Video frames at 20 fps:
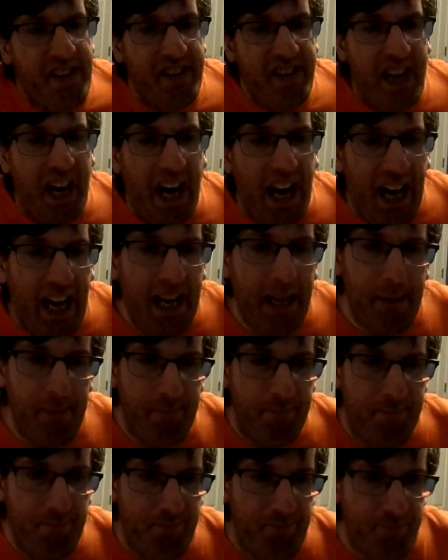time
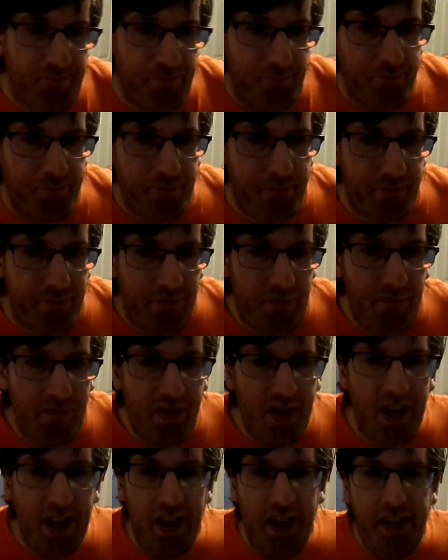
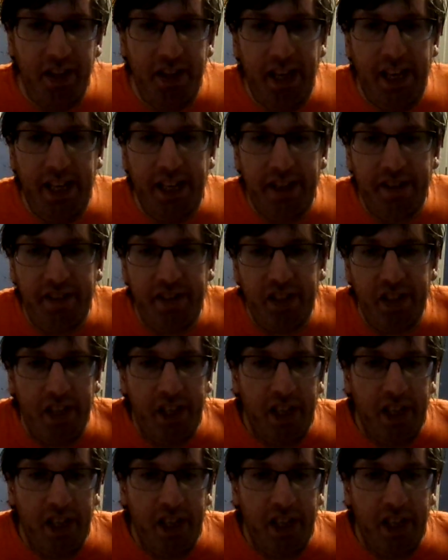that